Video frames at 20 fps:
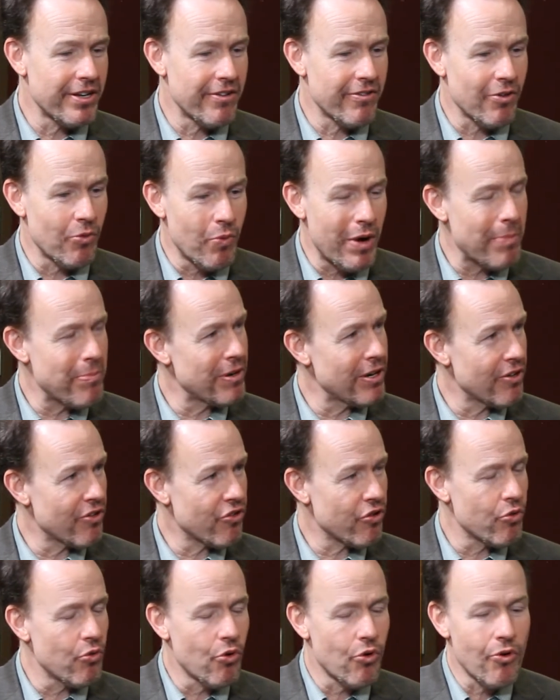is a weapon in
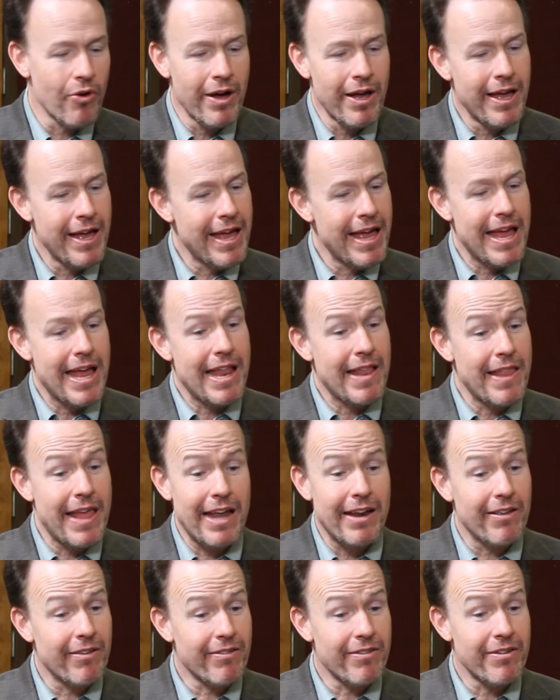school?
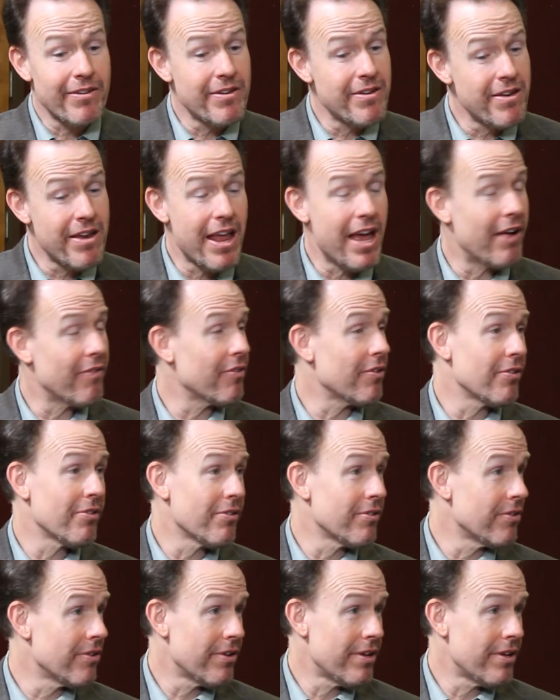That is never,